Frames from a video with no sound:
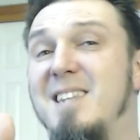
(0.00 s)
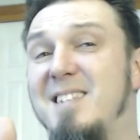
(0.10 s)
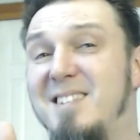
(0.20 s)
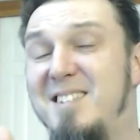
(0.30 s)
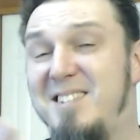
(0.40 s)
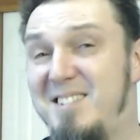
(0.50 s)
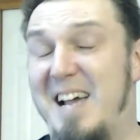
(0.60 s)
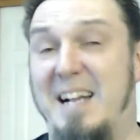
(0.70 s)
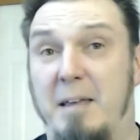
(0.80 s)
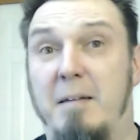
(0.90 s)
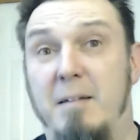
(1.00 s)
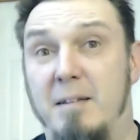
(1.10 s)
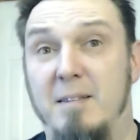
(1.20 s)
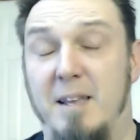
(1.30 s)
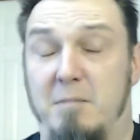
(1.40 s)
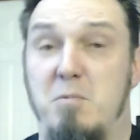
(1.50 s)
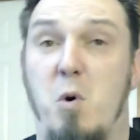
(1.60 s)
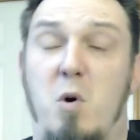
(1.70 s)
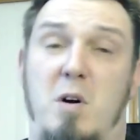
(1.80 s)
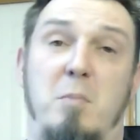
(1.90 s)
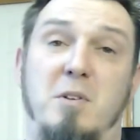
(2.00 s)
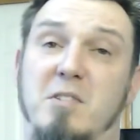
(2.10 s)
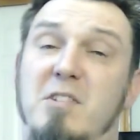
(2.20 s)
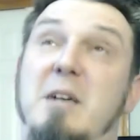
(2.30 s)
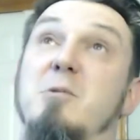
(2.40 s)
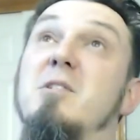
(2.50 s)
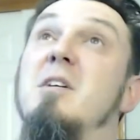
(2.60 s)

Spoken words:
They suck. They're horrible. It sounds